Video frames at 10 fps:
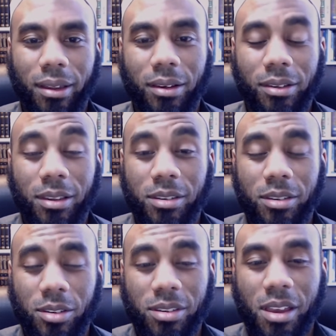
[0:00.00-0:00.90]
And this is
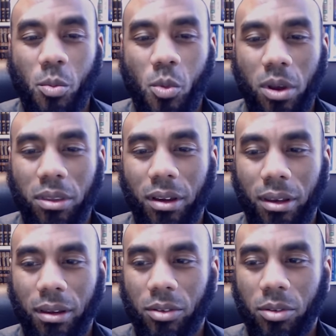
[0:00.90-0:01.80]
the same word that
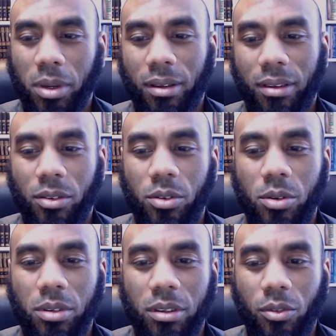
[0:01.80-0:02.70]
Allah subhanahu wa ta'ala is
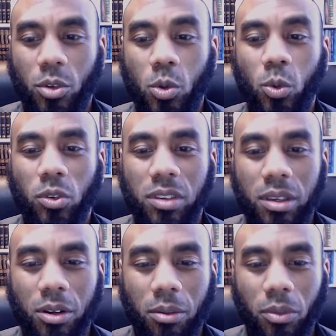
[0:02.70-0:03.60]
using. It's
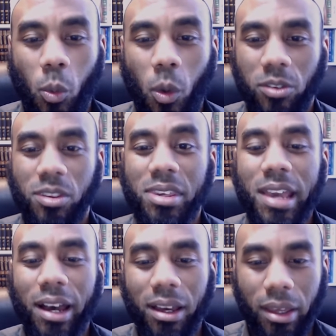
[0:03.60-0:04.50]
yusikum. The
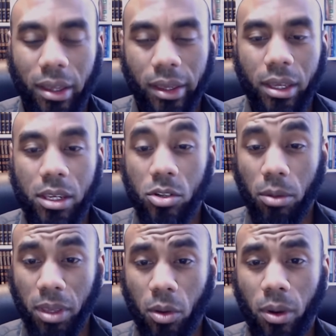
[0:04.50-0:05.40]
wasiyah is your
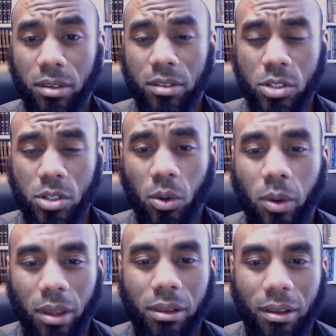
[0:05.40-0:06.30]
bequest, is your
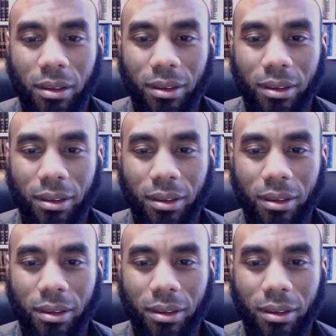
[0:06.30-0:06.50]
will.